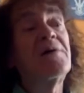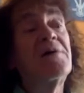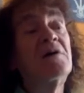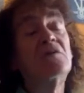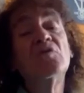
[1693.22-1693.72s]

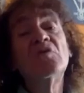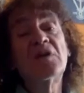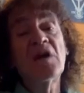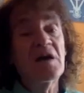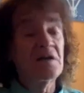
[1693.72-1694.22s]
a new
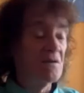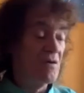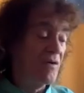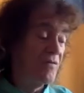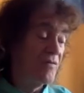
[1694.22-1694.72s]
kind
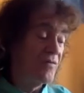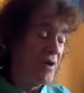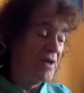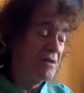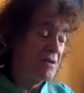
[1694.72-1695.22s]
of
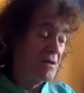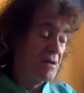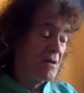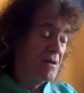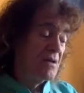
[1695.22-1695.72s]
reign
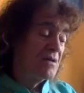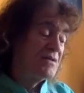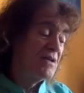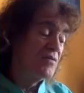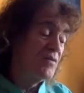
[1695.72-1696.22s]

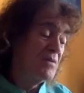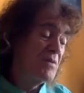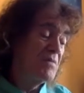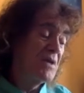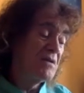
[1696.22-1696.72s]
that will be
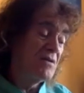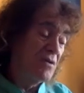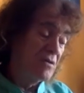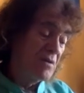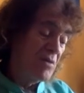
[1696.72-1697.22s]
based
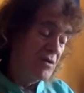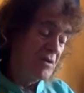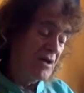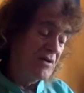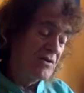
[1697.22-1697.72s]
on
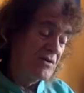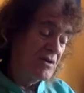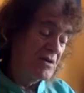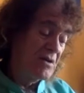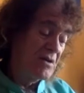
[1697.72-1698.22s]

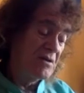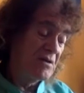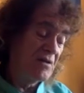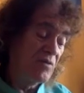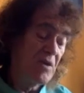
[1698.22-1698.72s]
immortality. They
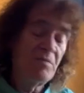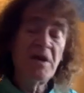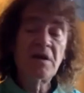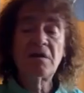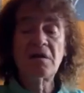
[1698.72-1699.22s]
will
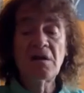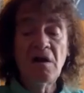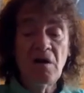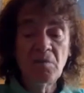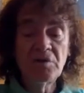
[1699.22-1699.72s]
make
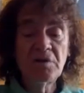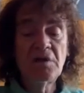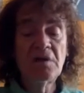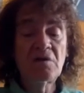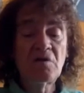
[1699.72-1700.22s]
our
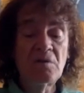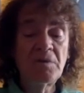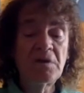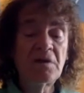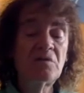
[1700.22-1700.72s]
body
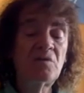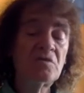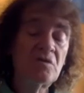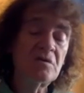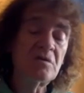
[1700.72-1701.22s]
coming into
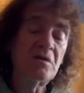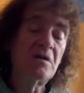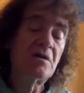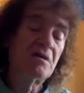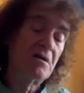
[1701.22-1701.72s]

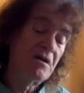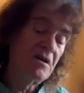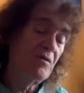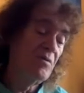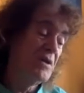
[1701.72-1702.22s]
total
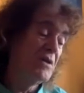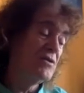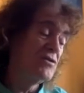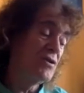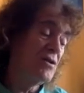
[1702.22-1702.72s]

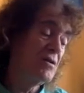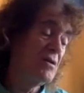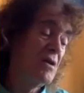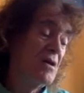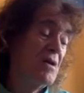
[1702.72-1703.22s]
illumination.